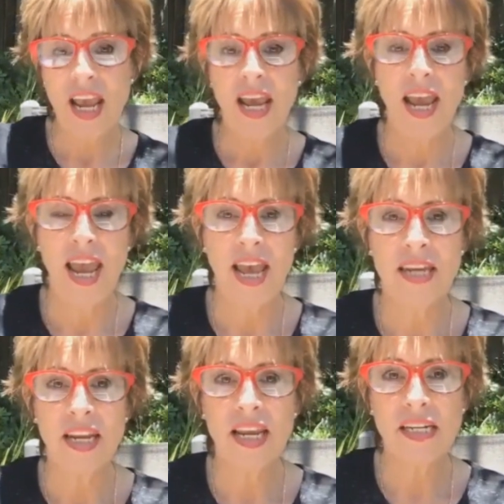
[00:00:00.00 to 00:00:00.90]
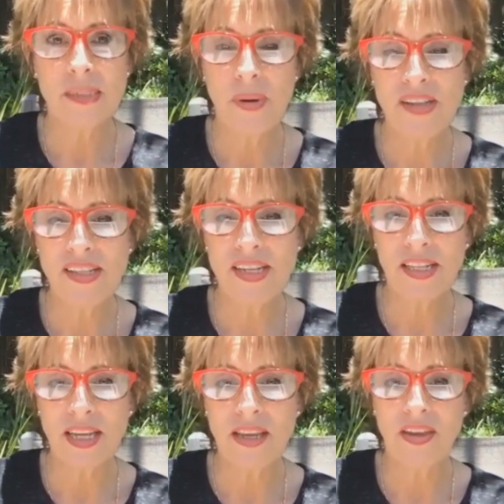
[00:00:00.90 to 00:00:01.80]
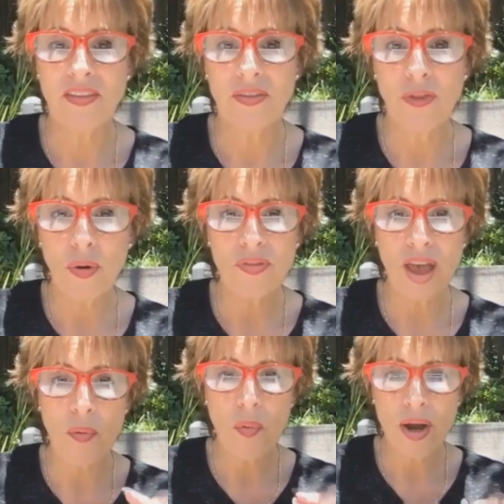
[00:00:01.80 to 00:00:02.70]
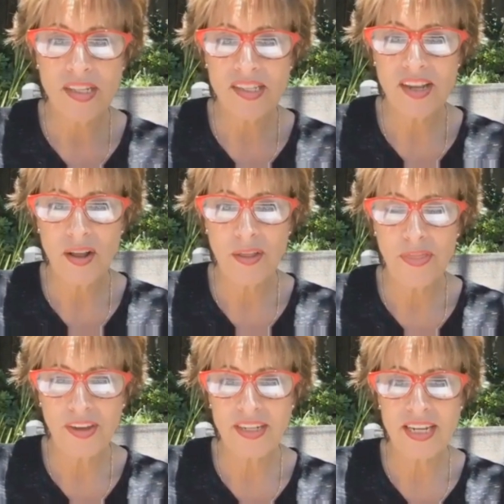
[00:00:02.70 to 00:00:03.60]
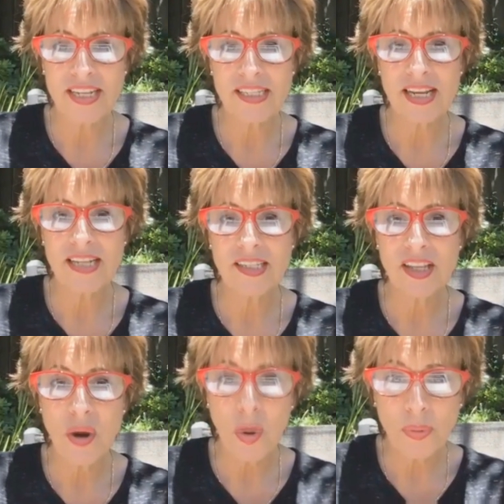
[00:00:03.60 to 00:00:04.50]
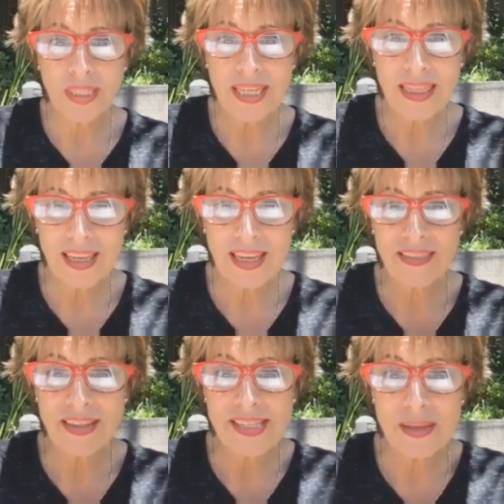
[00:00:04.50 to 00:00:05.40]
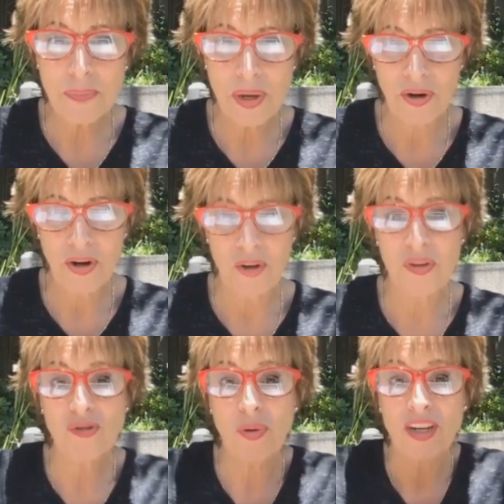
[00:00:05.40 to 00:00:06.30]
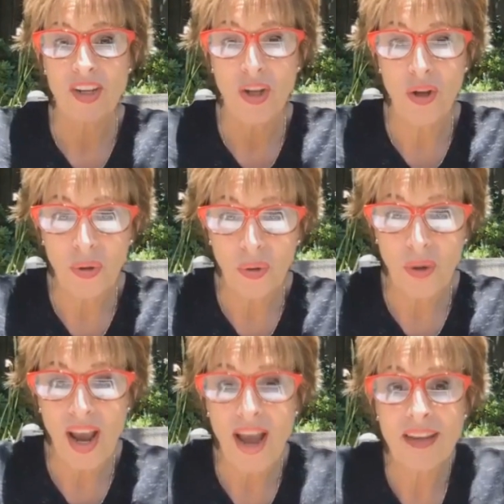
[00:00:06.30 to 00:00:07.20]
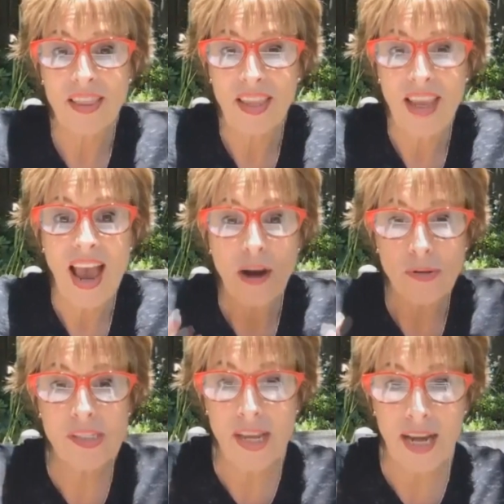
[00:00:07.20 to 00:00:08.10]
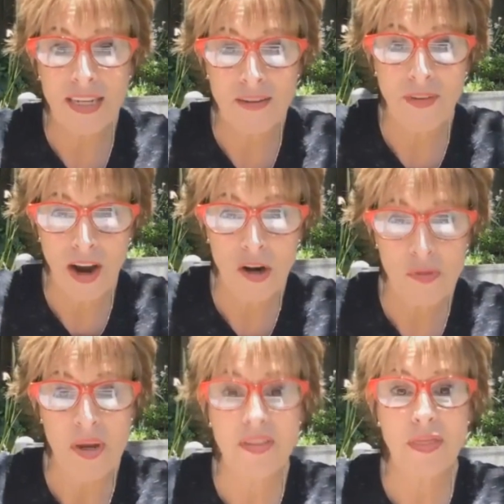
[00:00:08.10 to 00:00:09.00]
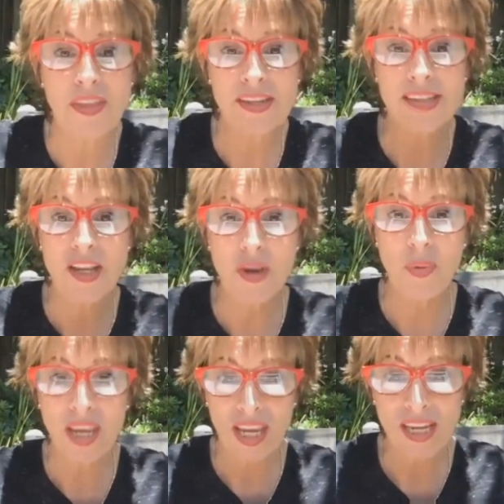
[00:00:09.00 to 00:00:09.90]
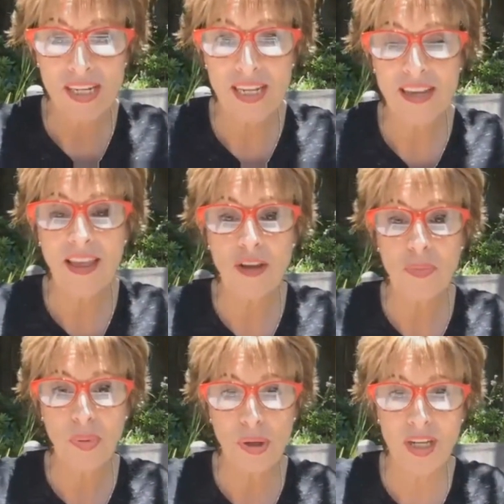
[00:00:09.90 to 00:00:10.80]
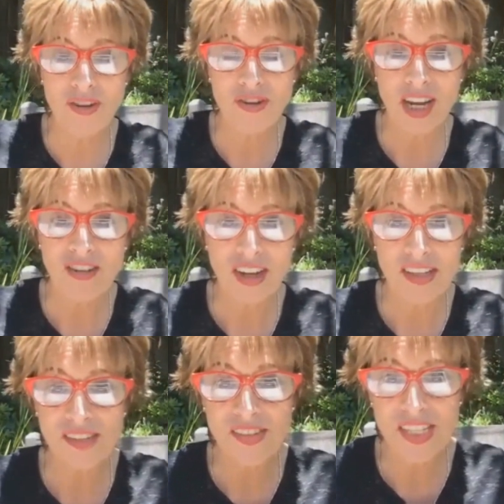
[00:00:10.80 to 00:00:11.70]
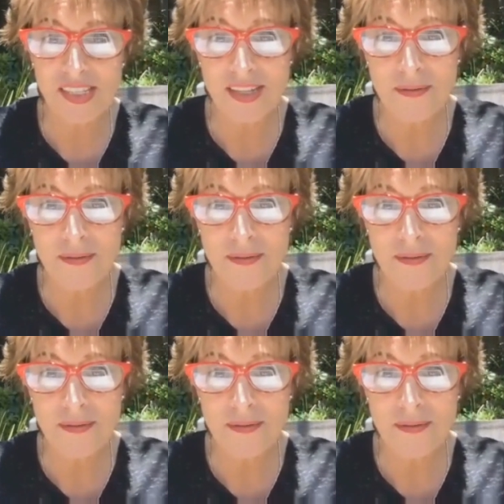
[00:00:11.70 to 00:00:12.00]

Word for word: And it's basically that though that one cell thickness is the only thing that's the barrier between you and the outside environment, the things that you eat, that you put in your digestive system.